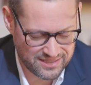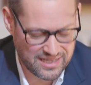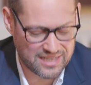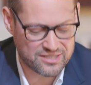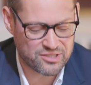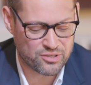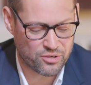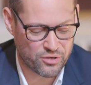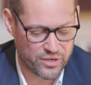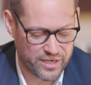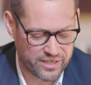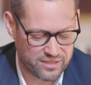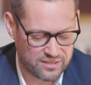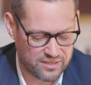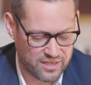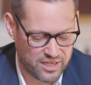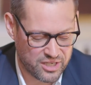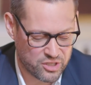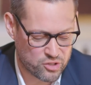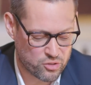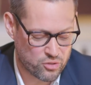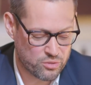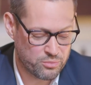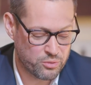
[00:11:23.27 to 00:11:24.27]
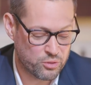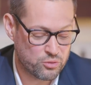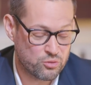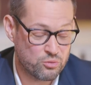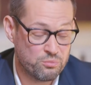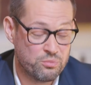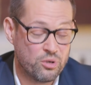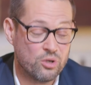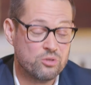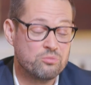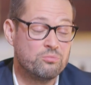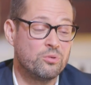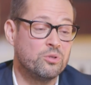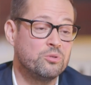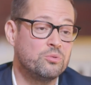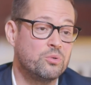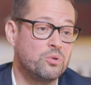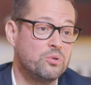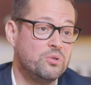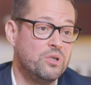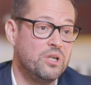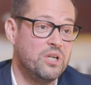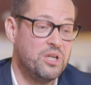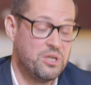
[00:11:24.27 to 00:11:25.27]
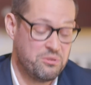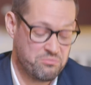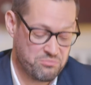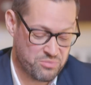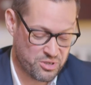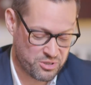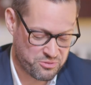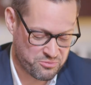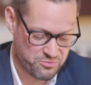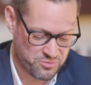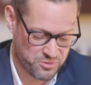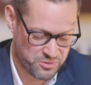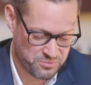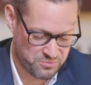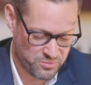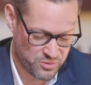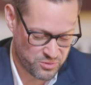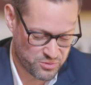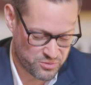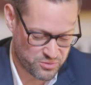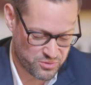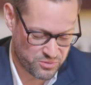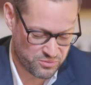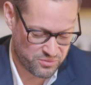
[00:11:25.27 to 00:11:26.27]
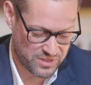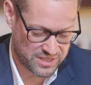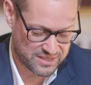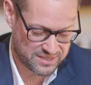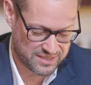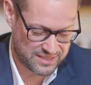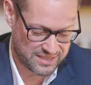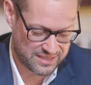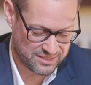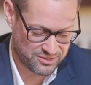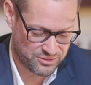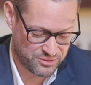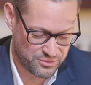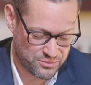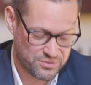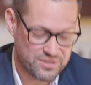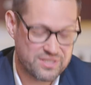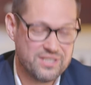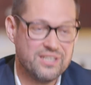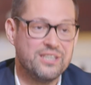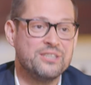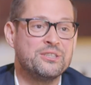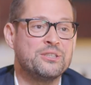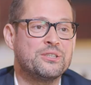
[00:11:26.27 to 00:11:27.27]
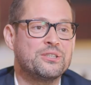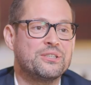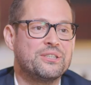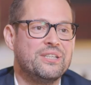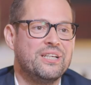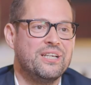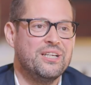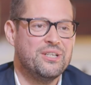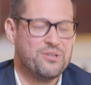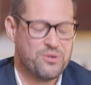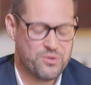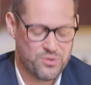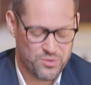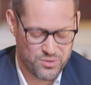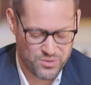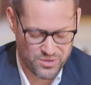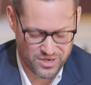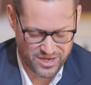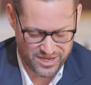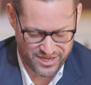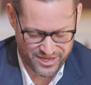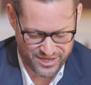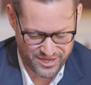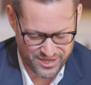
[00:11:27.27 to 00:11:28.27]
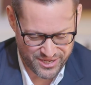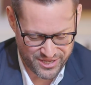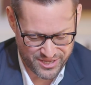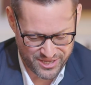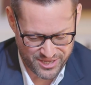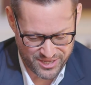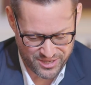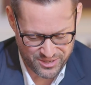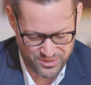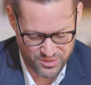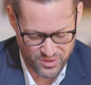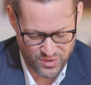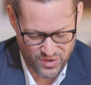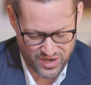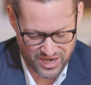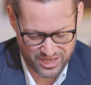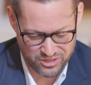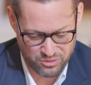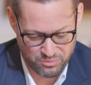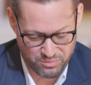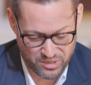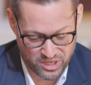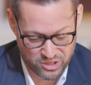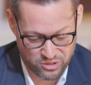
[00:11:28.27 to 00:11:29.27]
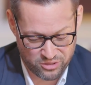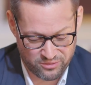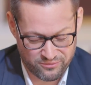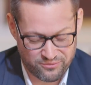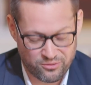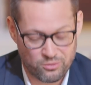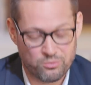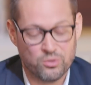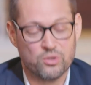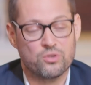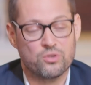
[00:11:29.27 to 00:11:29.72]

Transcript: That's correct. Tribute to Burt Munro. Burt Munro was that New Zealander who uh, who had a passion for